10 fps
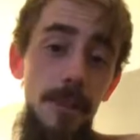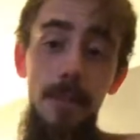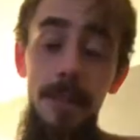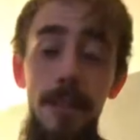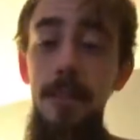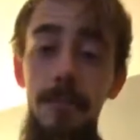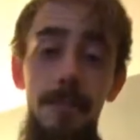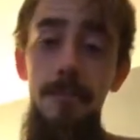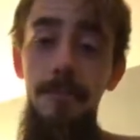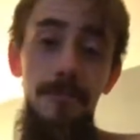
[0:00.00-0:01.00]
between,
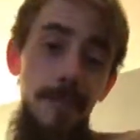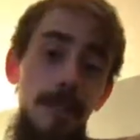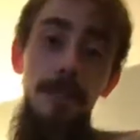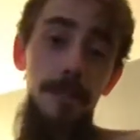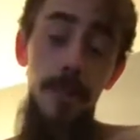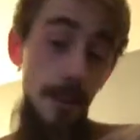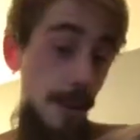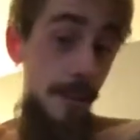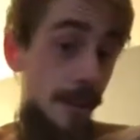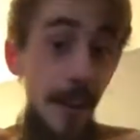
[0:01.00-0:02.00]
what's going
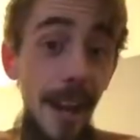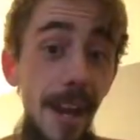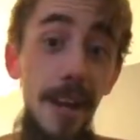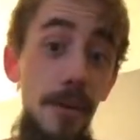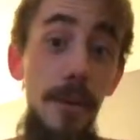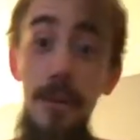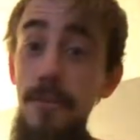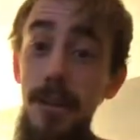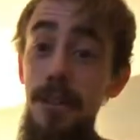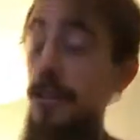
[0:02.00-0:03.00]
on in their head or what the
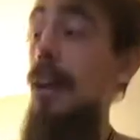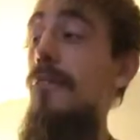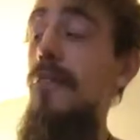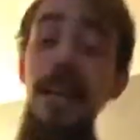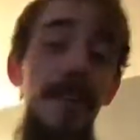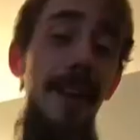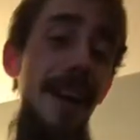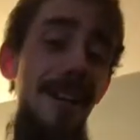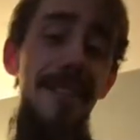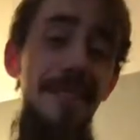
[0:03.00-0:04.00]
fuck they're trying to figure
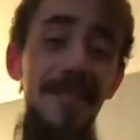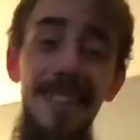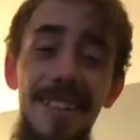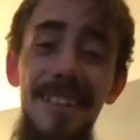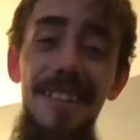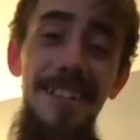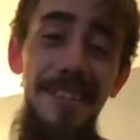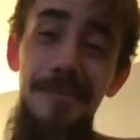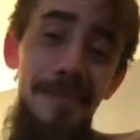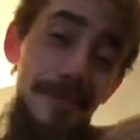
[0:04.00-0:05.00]
out. It
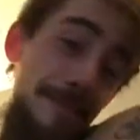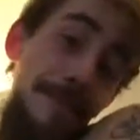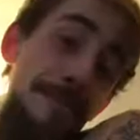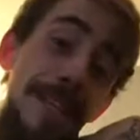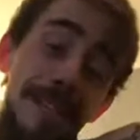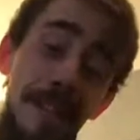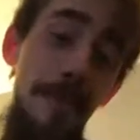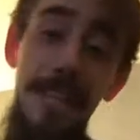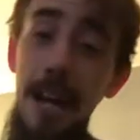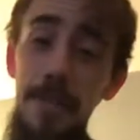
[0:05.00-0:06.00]
just depends on how
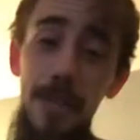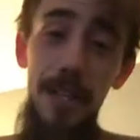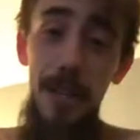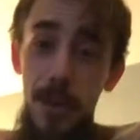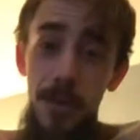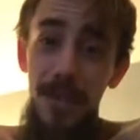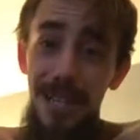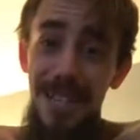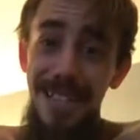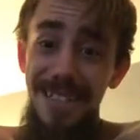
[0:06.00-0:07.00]
many times you want to go through the
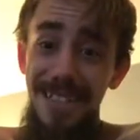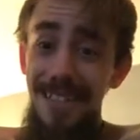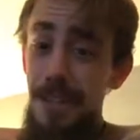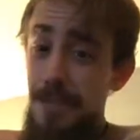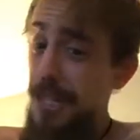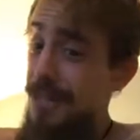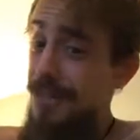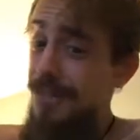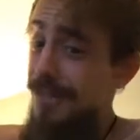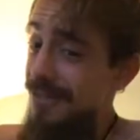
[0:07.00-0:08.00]
lesson. It's up to
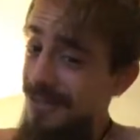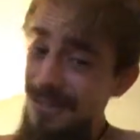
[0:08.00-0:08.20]
you.